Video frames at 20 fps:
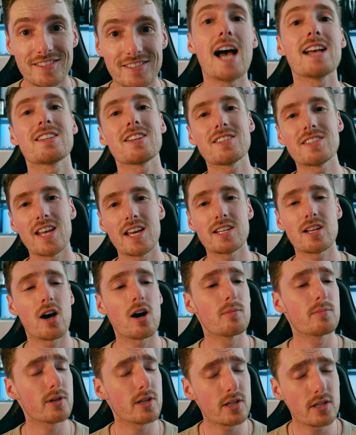As I said,
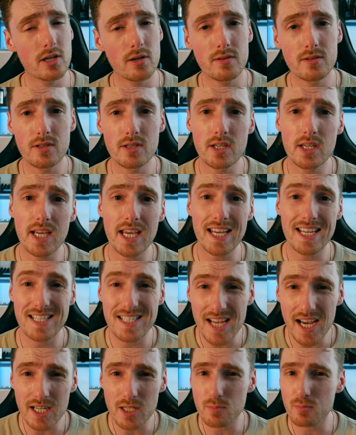I'm going to go into the
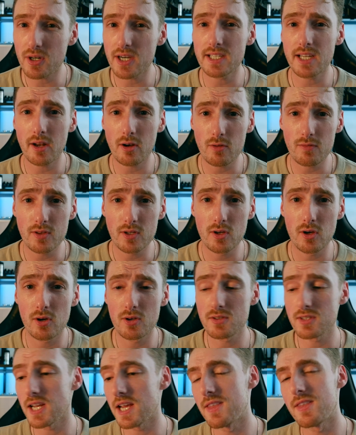exact breakdown of the
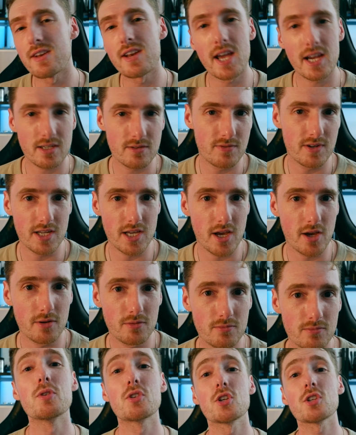cost in the next video.
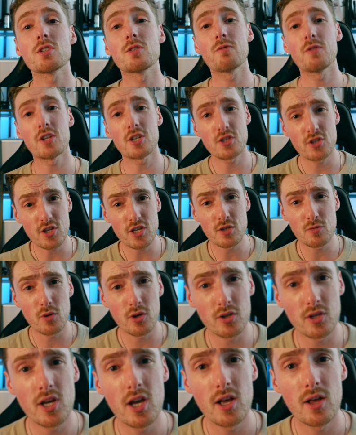But just to finish this
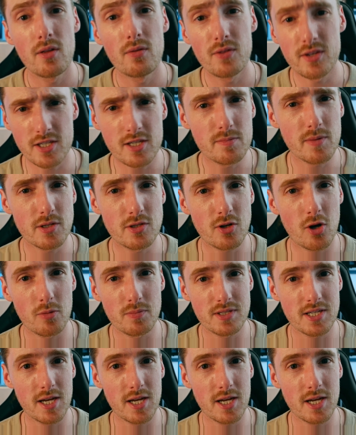one, this is my top